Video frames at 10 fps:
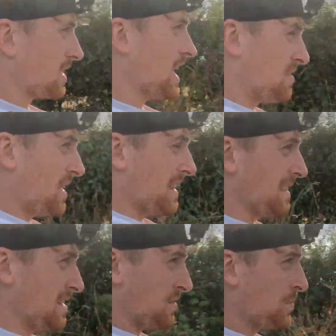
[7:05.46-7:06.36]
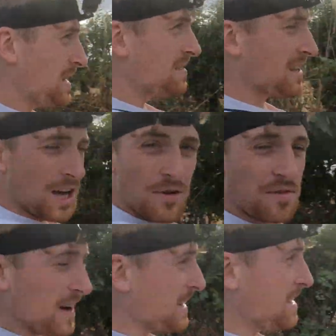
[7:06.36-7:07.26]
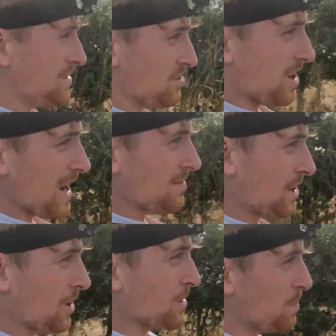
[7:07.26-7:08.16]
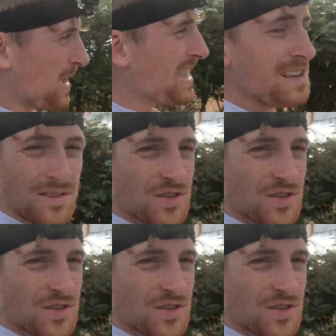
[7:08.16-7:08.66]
I think this would be so funny to drive along a beach.